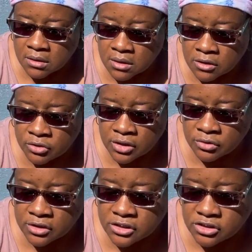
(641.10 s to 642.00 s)
I know they're
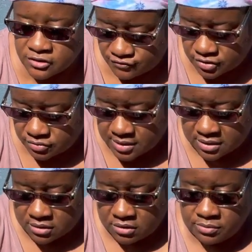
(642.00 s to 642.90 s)
gonna get shifted
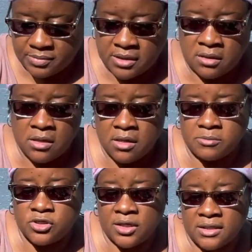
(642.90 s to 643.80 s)
around a little bit. I'm
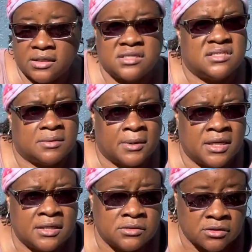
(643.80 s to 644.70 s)
trying not to stick my
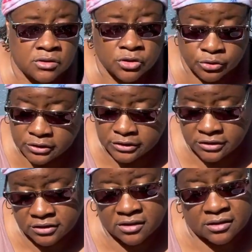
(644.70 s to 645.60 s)
hands in the dirt
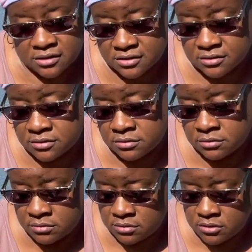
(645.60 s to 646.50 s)
just yet, because
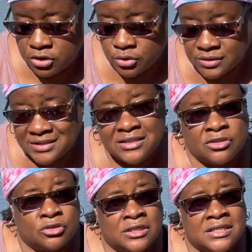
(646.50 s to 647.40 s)
you know, it's
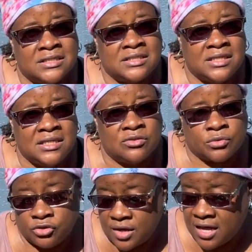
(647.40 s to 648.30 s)
easier to get seeds when
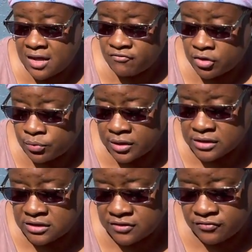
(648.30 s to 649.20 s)
you have a
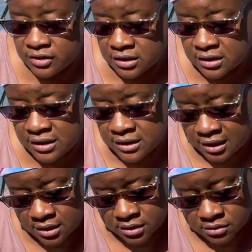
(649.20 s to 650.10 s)
relatively clean
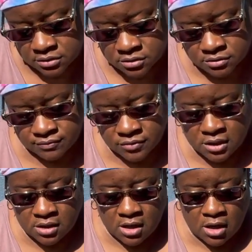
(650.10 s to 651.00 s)
hands.
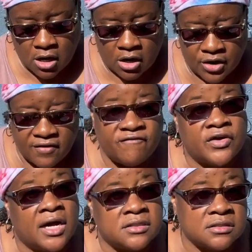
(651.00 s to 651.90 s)
All right,
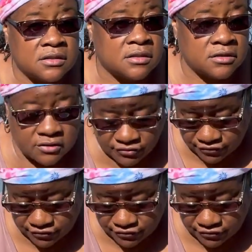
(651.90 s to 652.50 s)
foxglove.